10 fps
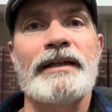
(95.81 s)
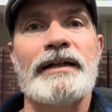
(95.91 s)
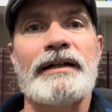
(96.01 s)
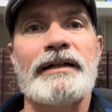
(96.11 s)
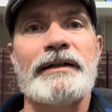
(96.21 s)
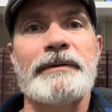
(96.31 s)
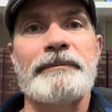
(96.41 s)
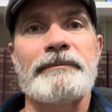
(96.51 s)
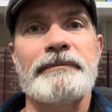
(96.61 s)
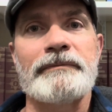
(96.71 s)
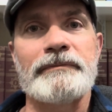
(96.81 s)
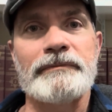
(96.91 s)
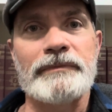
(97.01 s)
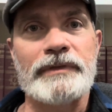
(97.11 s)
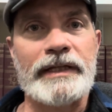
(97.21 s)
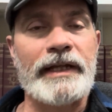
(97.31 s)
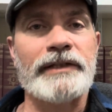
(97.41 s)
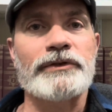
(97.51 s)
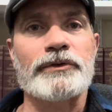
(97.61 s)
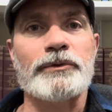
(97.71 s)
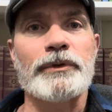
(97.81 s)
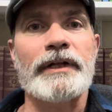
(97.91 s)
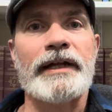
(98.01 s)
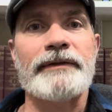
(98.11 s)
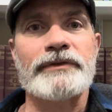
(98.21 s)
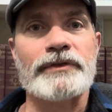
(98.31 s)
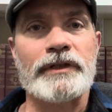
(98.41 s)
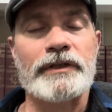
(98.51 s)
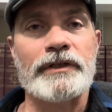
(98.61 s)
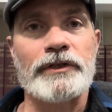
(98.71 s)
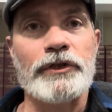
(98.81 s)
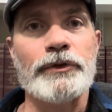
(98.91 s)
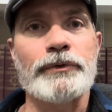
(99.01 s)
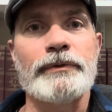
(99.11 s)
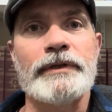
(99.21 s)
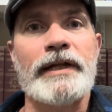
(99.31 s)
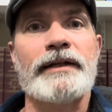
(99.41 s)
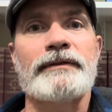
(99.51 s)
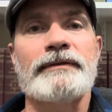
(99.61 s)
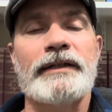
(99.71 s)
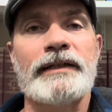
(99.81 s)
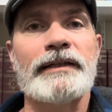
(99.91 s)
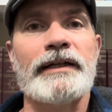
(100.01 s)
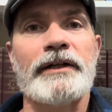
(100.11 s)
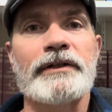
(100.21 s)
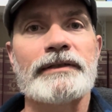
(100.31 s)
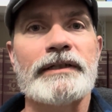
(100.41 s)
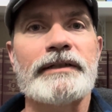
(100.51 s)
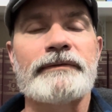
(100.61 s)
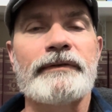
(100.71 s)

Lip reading: the angel would have struck you down and let her live.